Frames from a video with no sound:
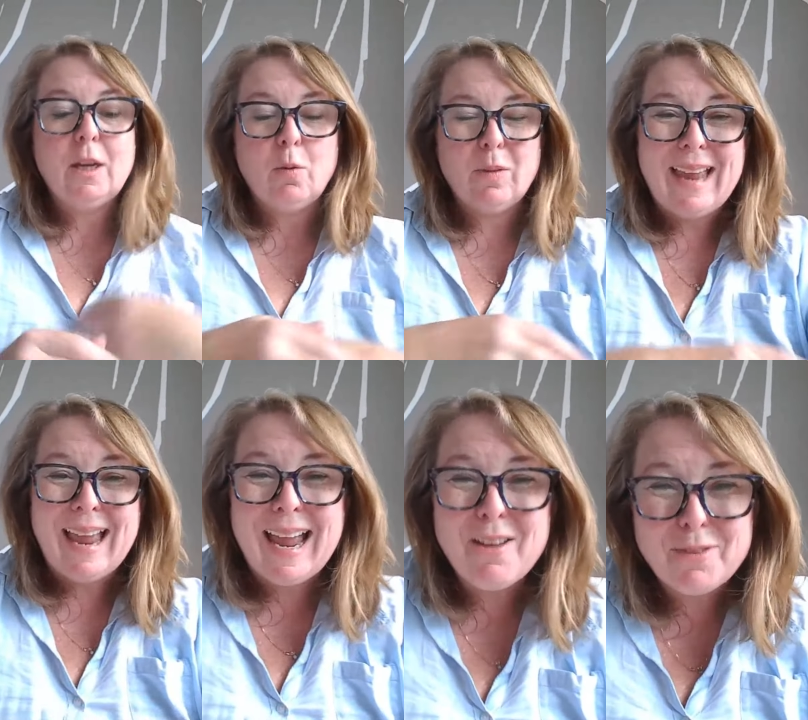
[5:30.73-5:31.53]
you know, only
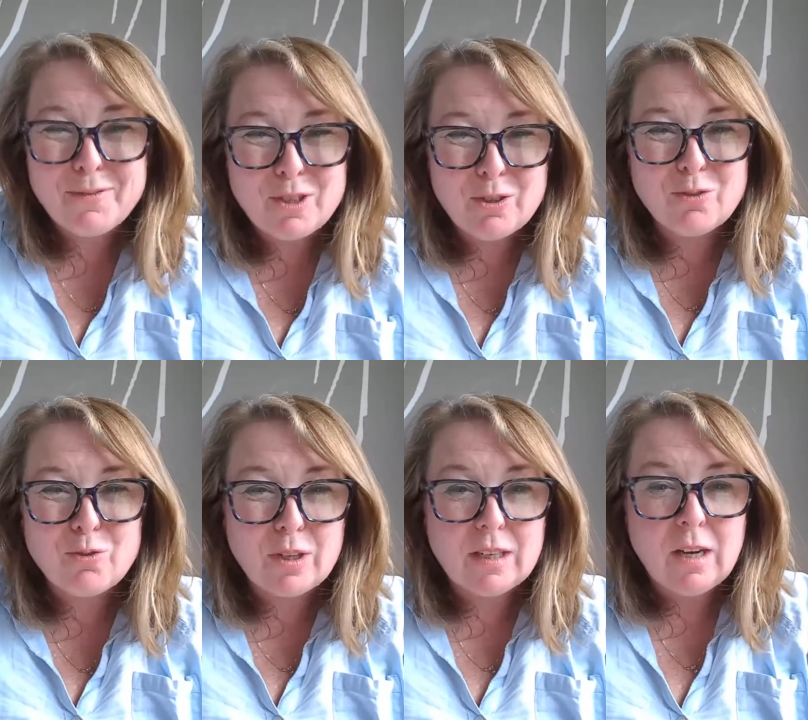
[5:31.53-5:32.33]
half of
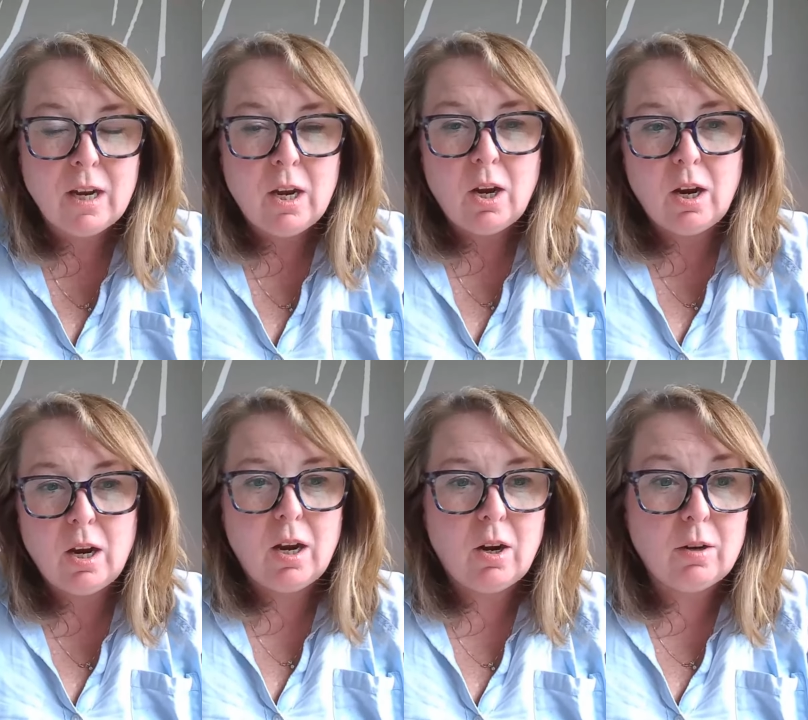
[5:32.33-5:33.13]
children,
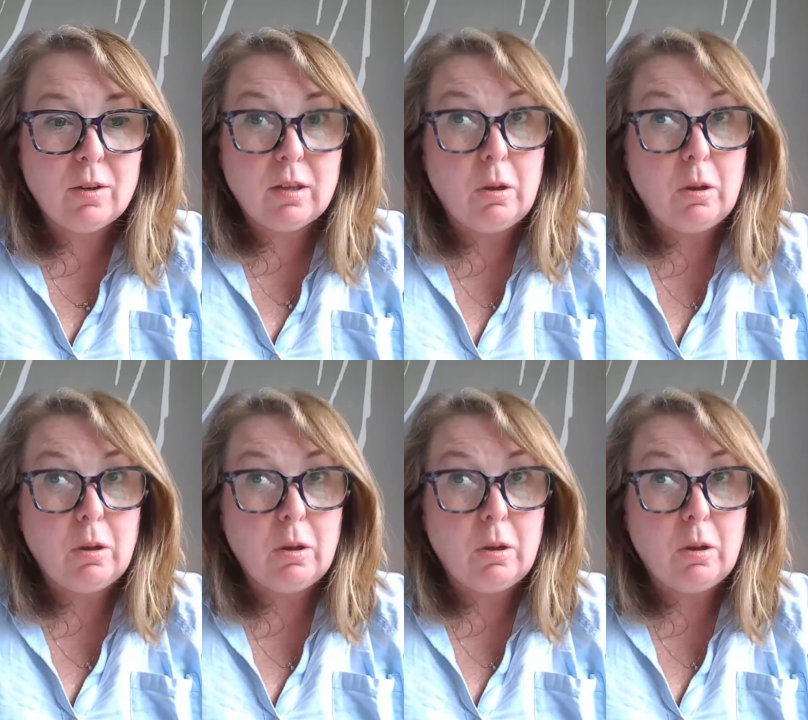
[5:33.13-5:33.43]
uh, uh,